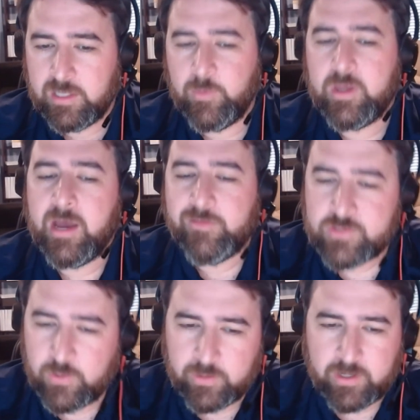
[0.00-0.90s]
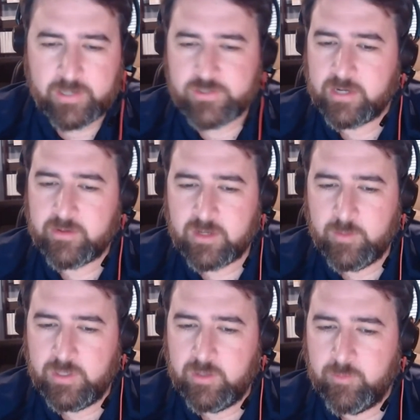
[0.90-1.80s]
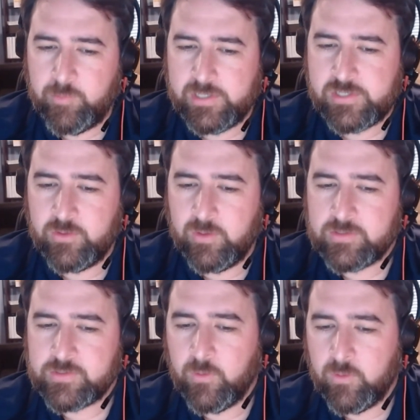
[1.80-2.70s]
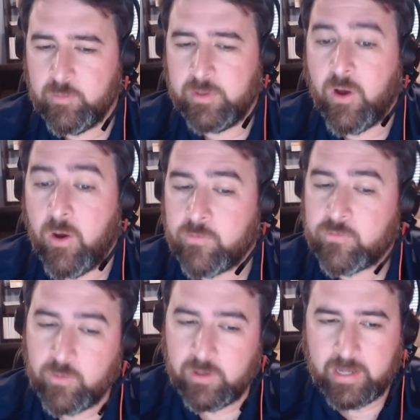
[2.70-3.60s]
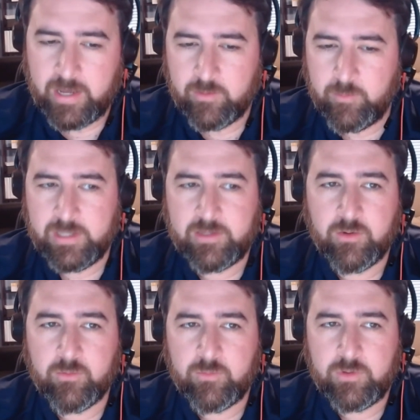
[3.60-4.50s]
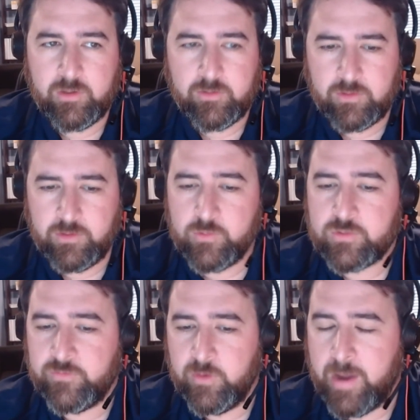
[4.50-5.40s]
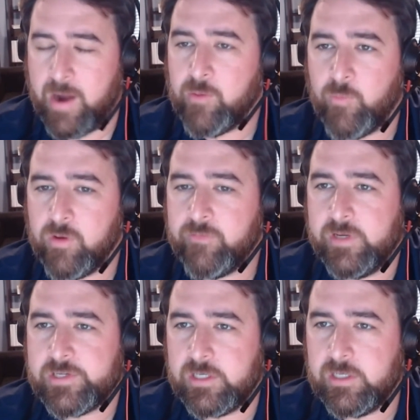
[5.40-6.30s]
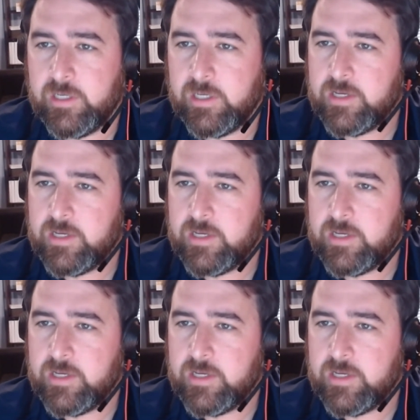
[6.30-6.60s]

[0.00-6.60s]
Let me have a solar contractor come in and pitch you on solar, but also on how to make the use of your power more efficient.